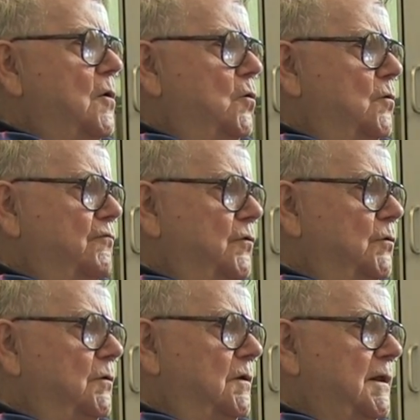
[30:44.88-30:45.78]
who
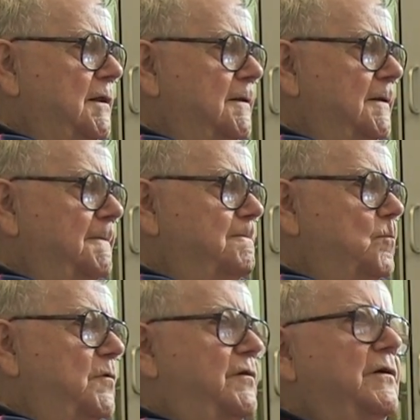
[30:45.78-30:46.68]
ruled that the
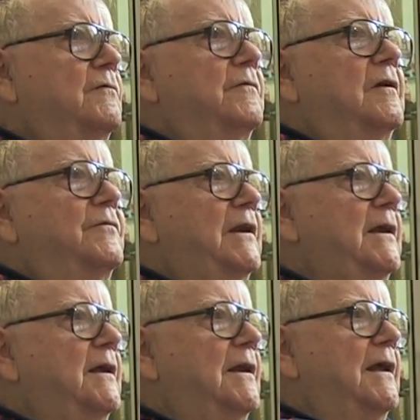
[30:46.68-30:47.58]
children of
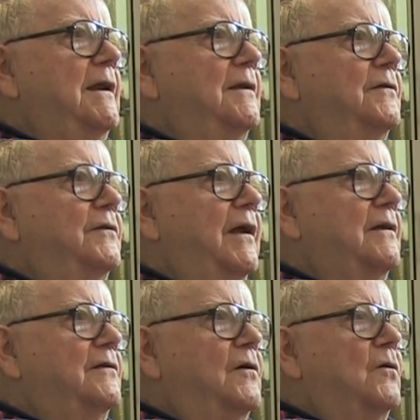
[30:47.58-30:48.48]
illegal aliens
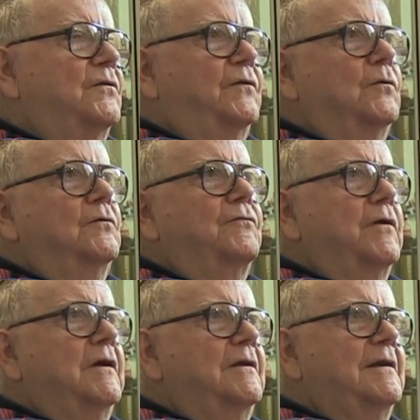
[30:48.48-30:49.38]
get to go to school
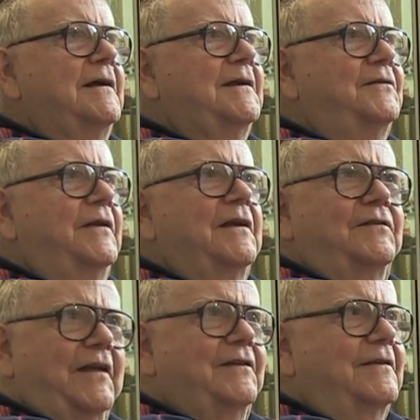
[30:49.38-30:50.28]
free in the United
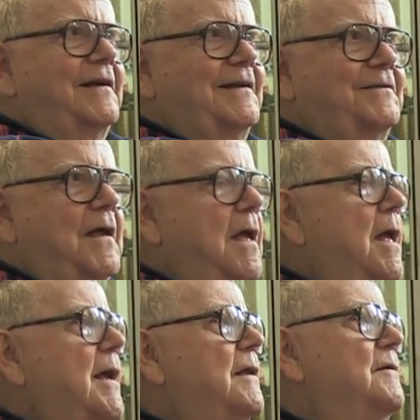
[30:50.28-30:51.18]
States. That's the kind of,
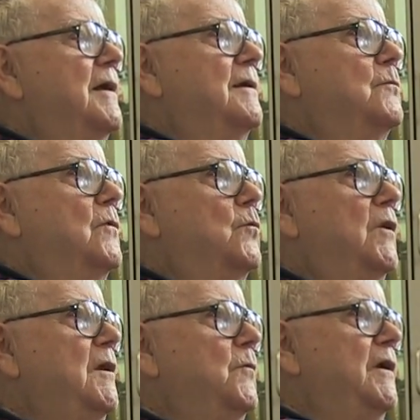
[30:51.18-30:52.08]
and
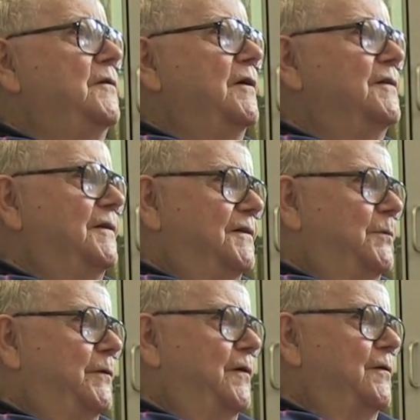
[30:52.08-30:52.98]
William Wayne
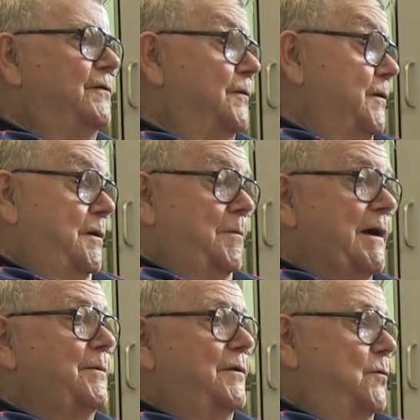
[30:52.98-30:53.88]
Justice was also,
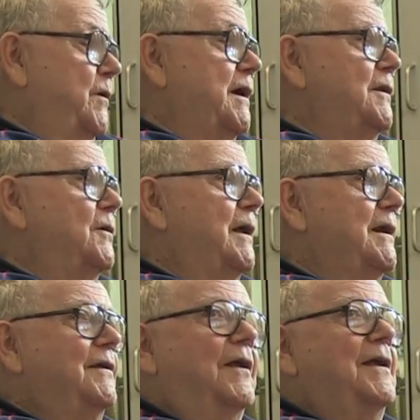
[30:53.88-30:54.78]
the way I look
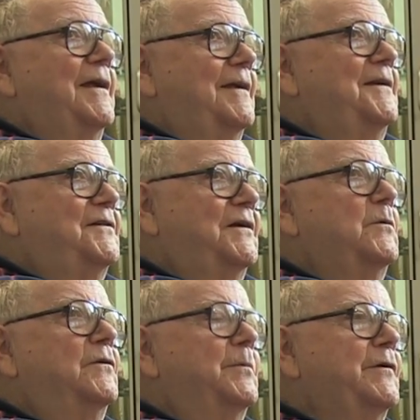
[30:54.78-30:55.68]
at it, he
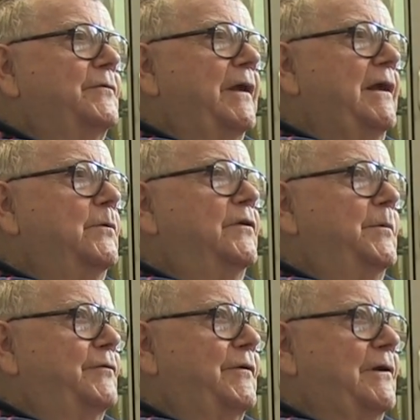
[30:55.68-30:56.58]
was Ms.
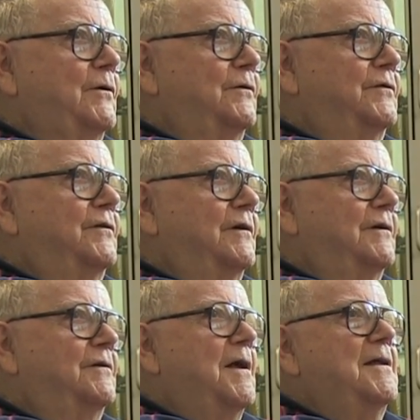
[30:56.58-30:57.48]
Randolph's
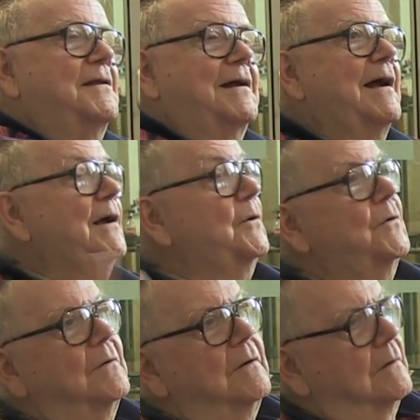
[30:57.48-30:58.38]
judge, the guy
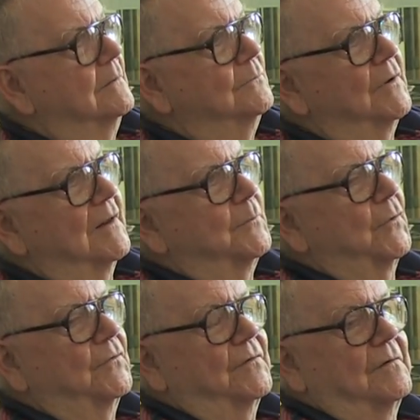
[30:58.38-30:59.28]
who, one of the
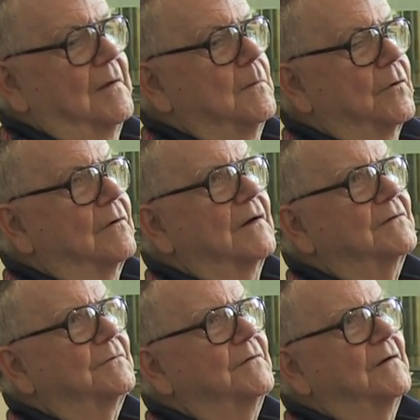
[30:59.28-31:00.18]
most progressive